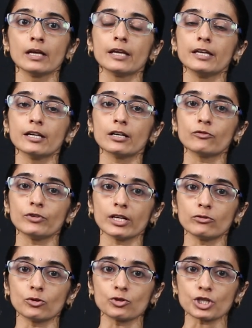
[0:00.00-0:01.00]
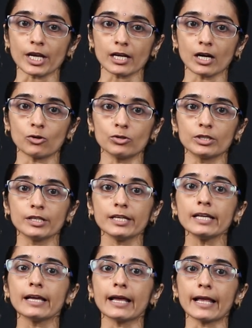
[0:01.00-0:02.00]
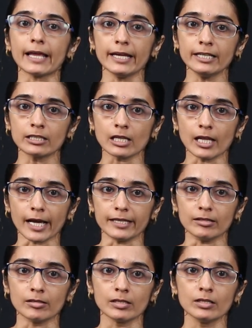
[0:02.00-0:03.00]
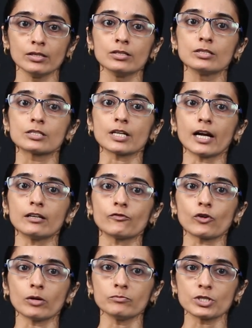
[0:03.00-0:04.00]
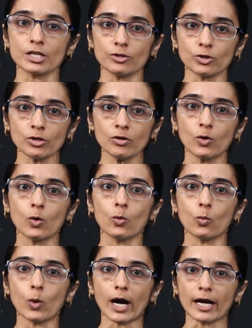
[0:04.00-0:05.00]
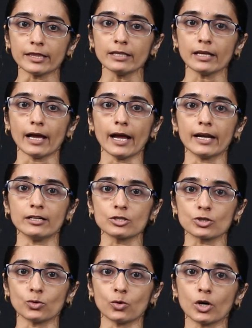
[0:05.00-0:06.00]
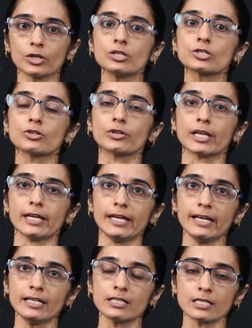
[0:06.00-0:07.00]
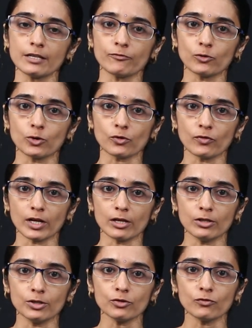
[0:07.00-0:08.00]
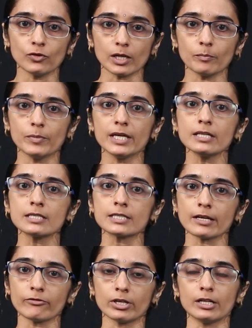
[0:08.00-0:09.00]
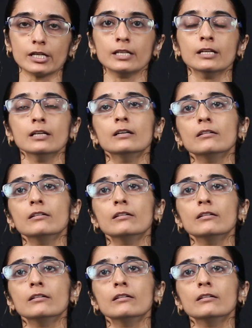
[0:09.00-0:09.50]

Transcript: Here we have to check out the 8th line. Start from 0, 1 and so on. So 8C4 value will be 70.